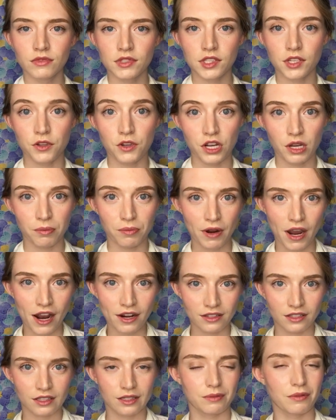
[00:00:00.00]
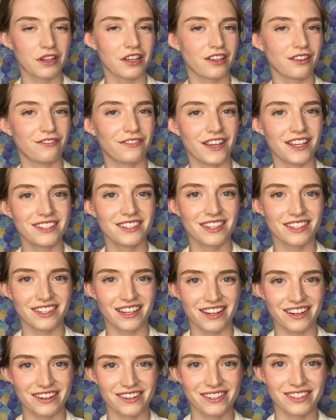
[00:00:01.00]
So you can practice making faces
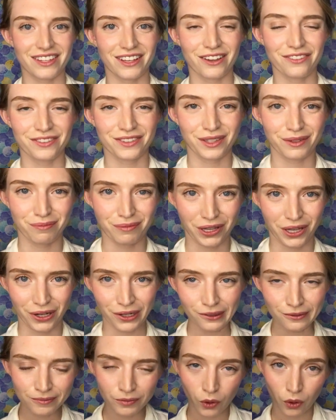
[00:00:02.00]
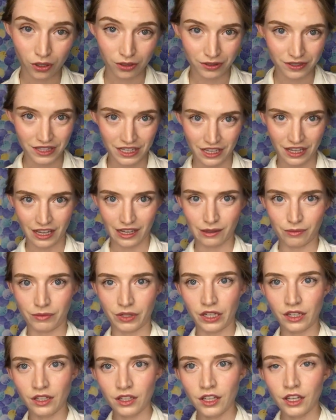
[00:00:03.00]
at yourself in the mirror or with a
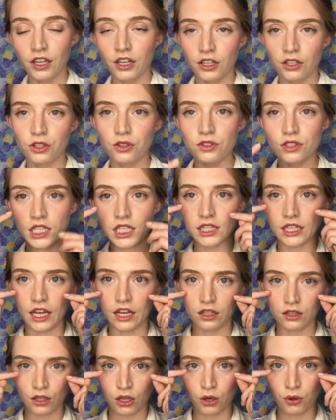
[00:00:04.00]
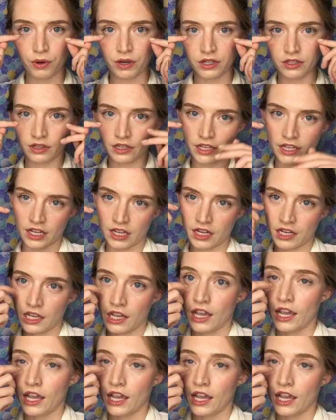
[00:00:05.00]
camera using that lower lid.